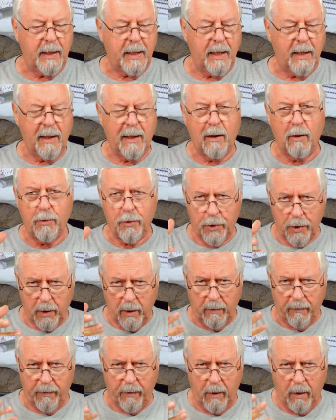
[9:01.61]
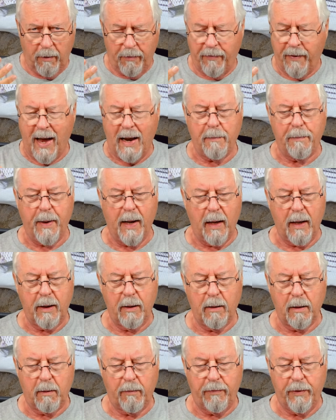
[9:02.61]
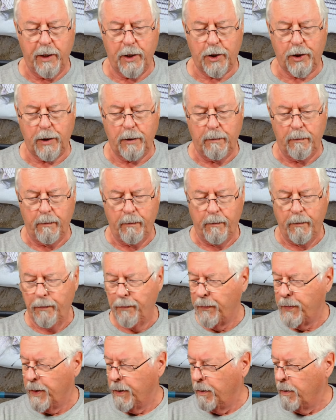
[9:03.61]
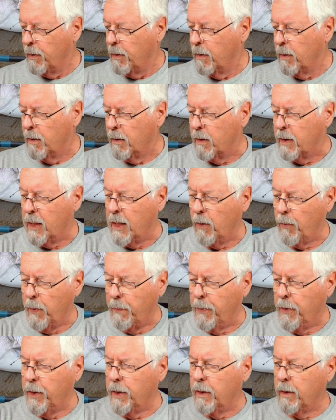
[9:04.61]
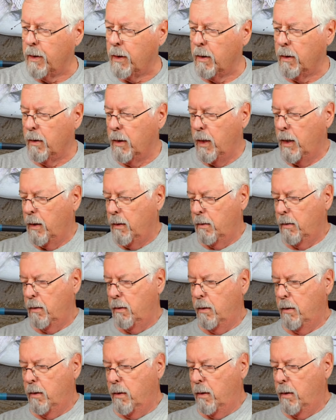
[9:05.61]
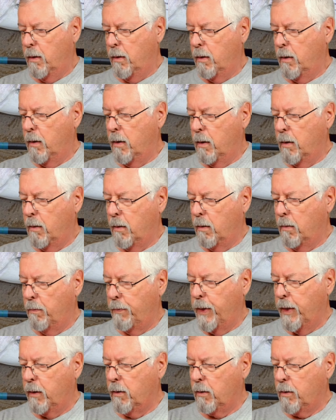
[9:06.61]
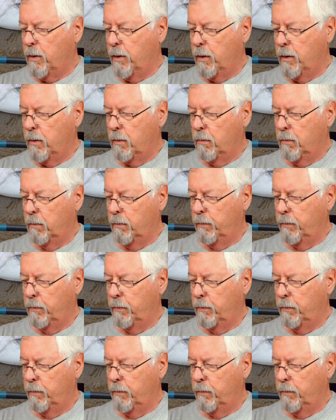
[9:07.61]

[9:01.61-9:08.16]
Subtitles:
that illusion of a fat belly on a fish. Now we put in our peacock curl.